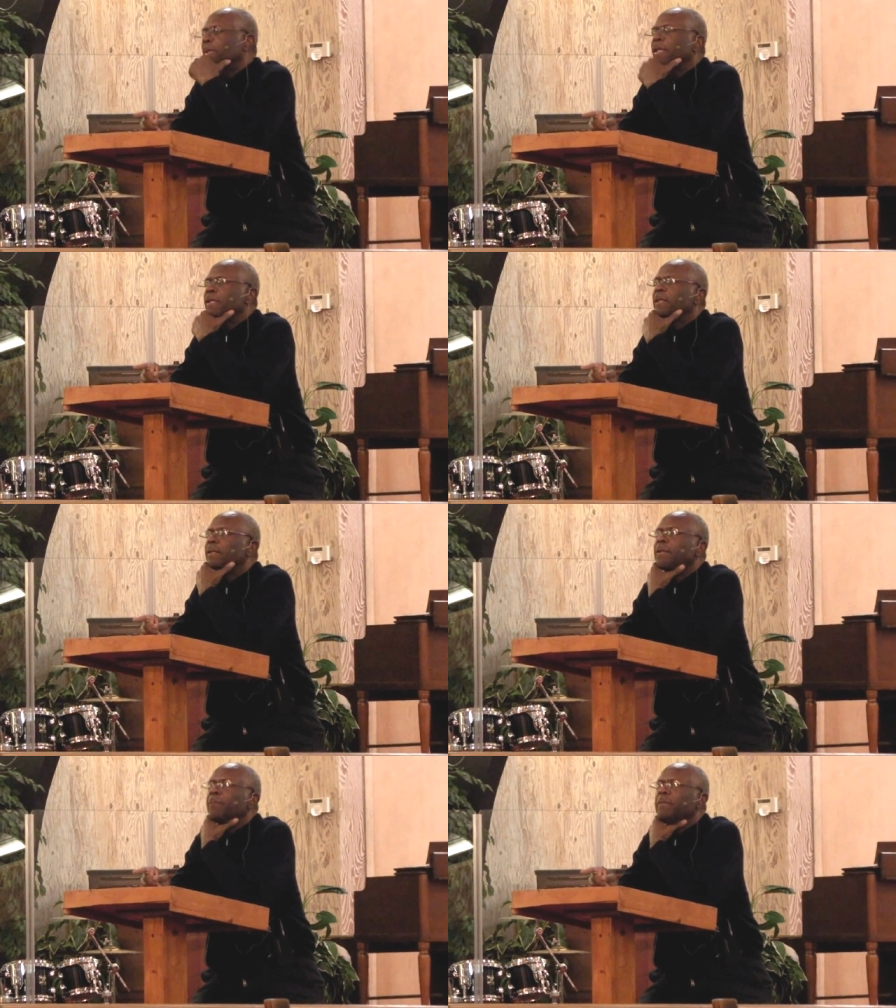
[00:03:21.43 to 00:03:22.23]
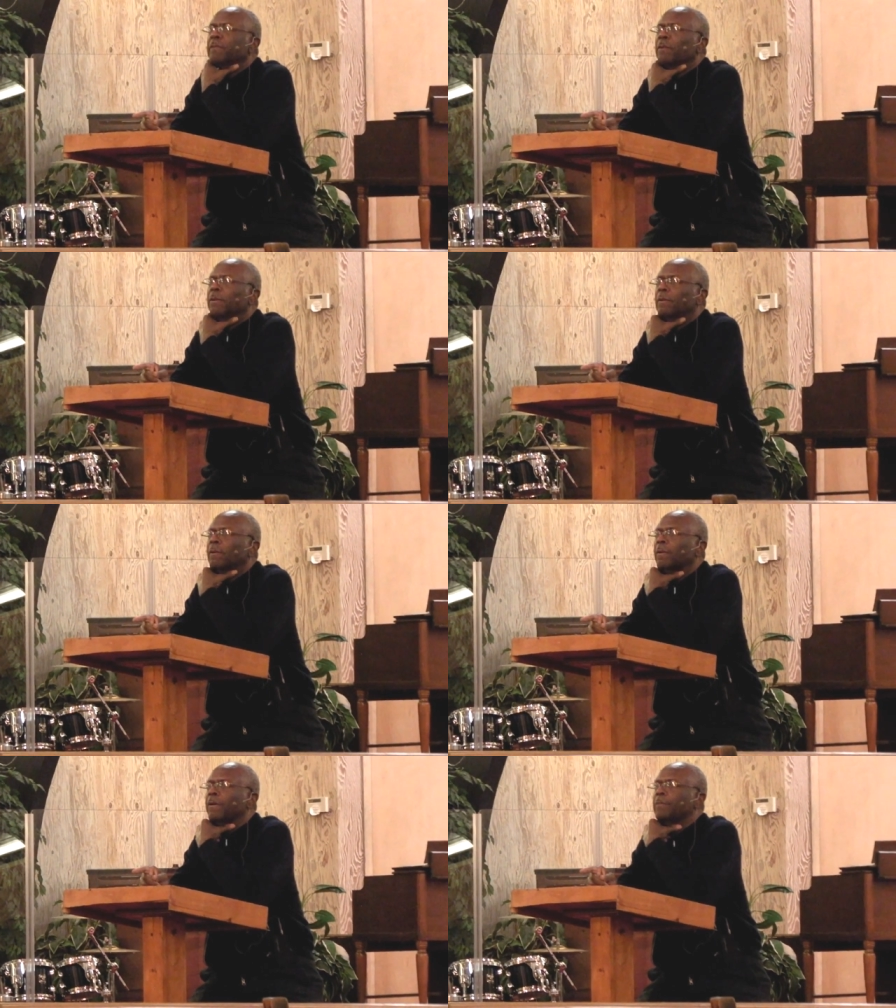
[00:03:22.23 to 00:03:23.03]
pleasingly before the
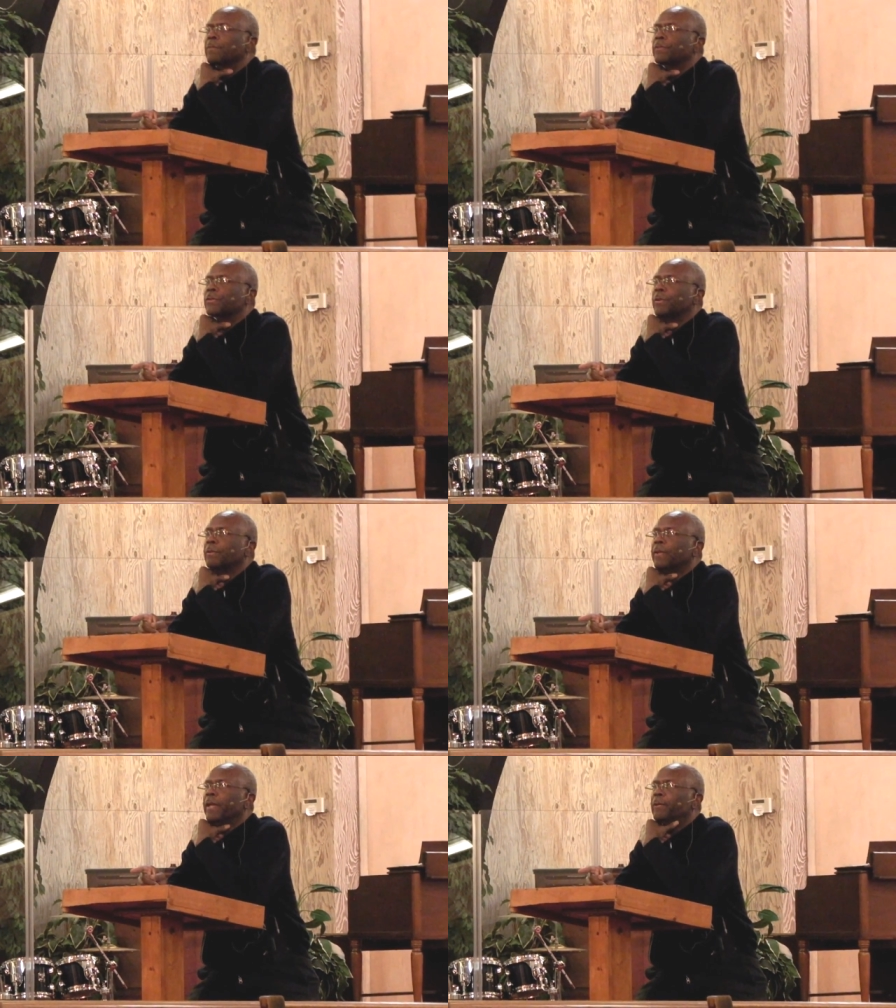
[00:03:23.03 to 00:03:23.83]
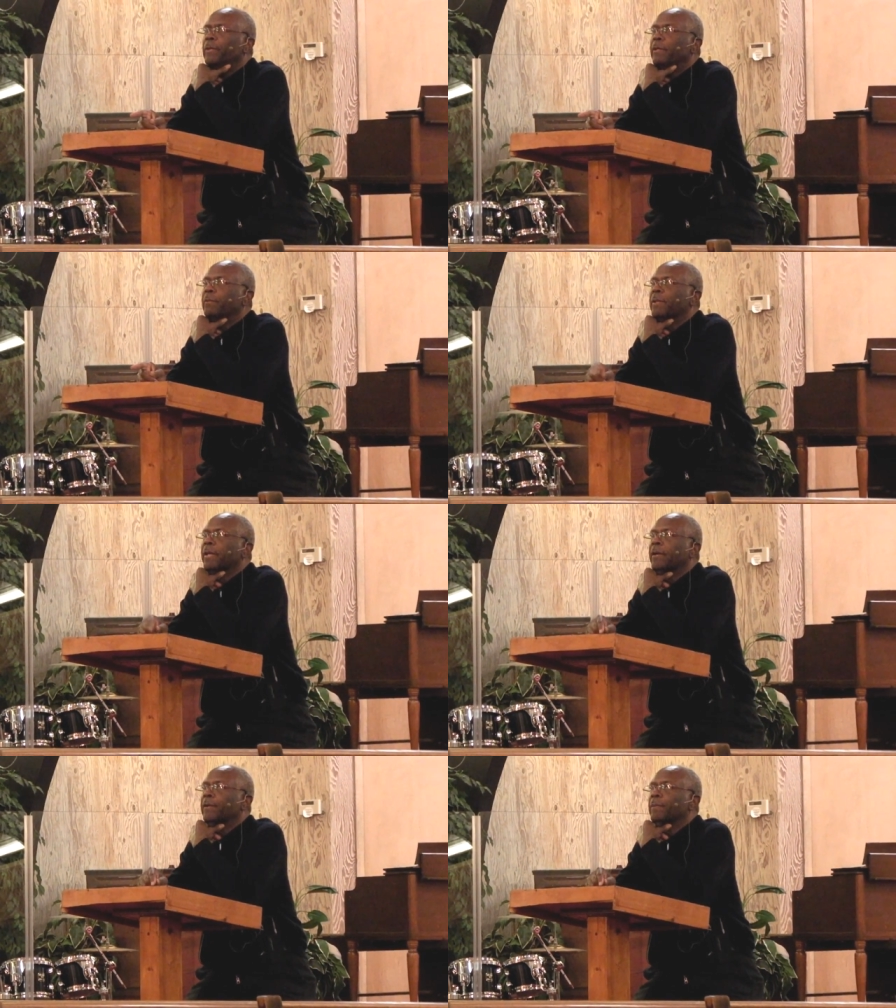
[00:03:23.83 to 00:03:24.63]
Lord so that we can
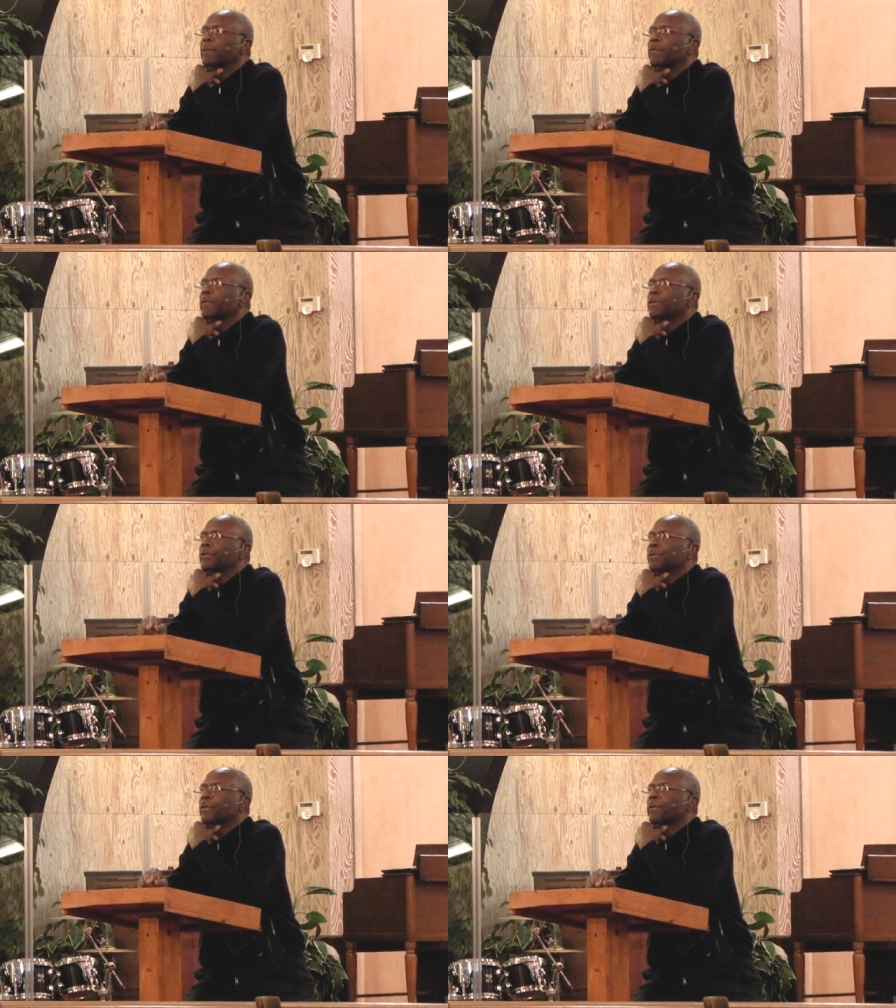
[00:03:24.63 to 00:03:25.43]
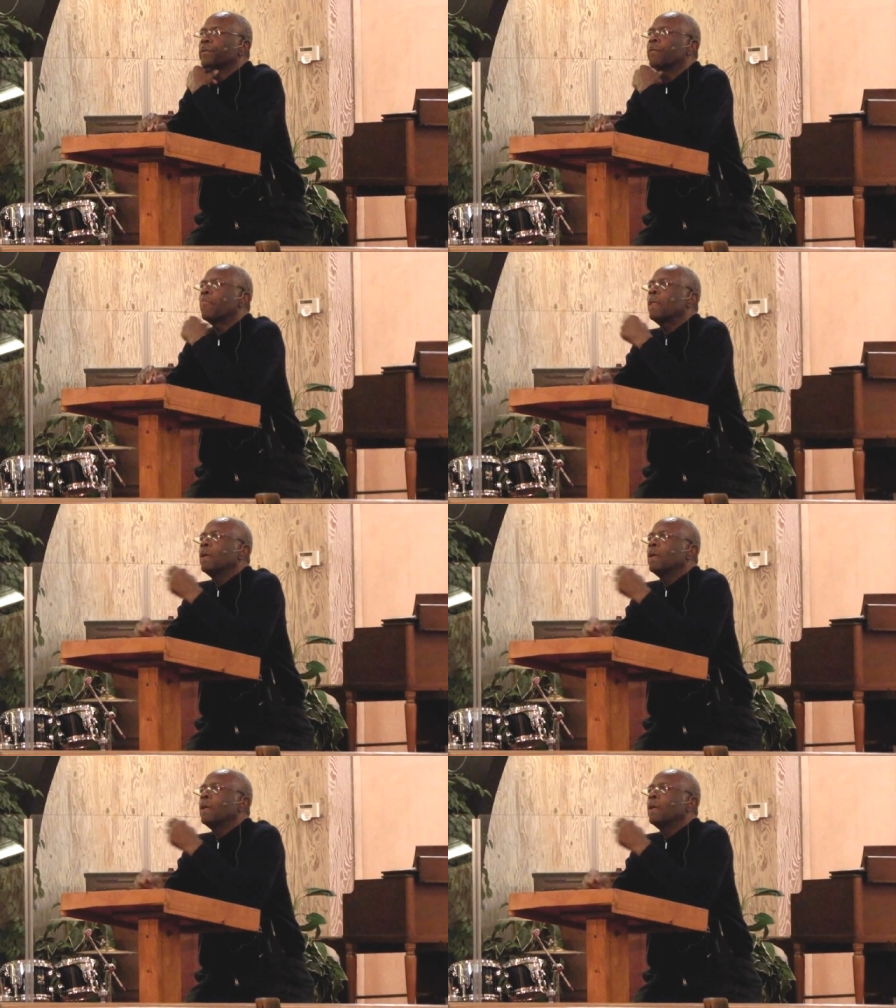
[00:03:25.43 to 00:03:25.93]
be counted worthy to serve